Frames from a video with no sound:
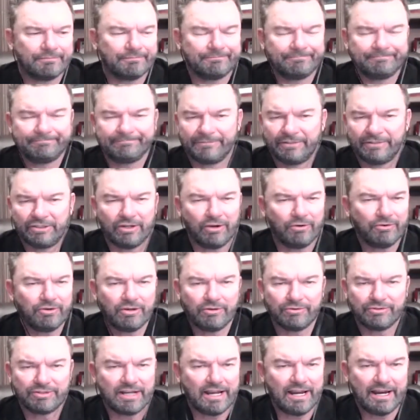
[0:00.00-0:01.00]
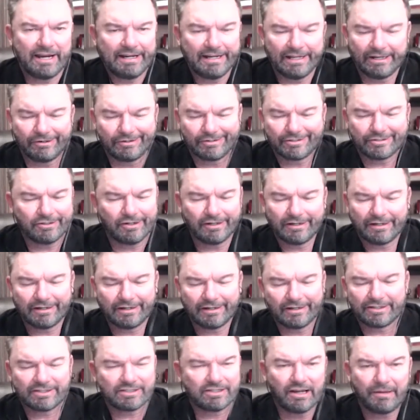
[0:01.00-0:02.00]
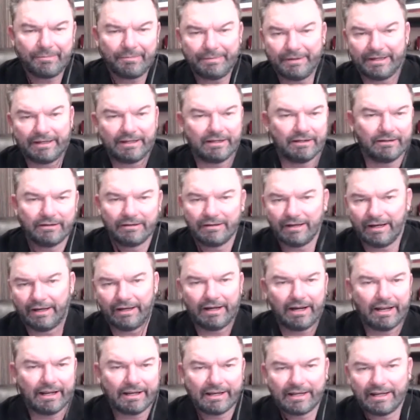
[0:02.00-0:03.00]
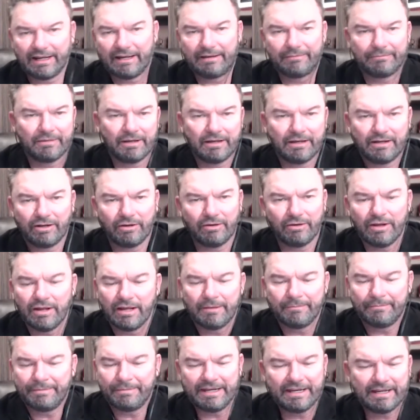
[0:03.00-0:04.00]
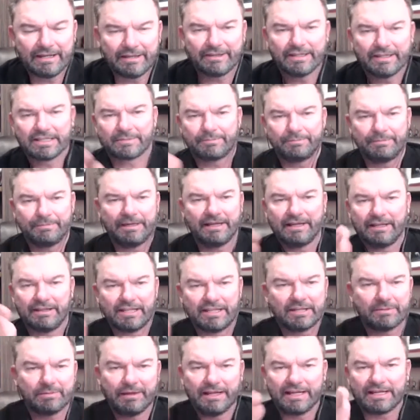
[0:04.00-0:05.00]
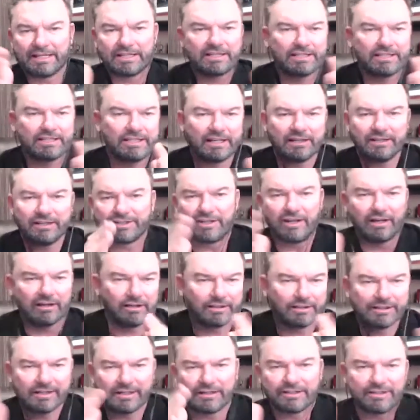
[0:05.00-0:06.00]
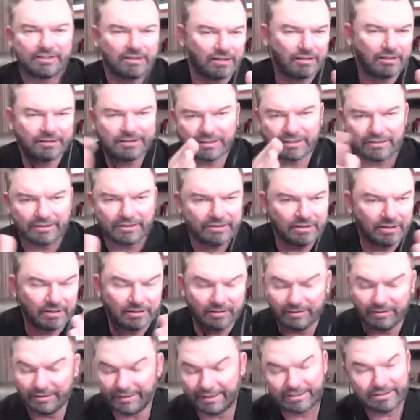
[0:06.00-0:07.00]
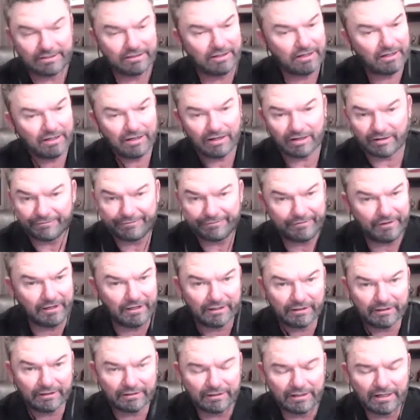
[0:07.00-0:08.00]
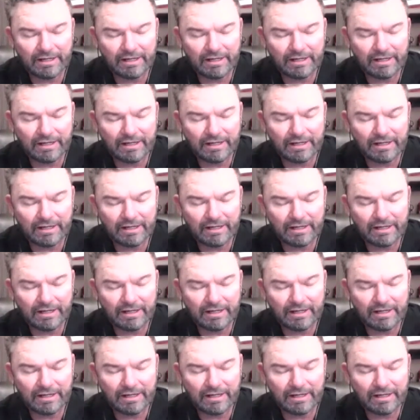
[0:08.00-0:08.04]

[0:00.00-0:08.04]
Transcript: yo-yo dieting or starting and stopping and like getting, being in this place, tickle toggle, tickle toggle, tickle toggle? It's not a lot of fun.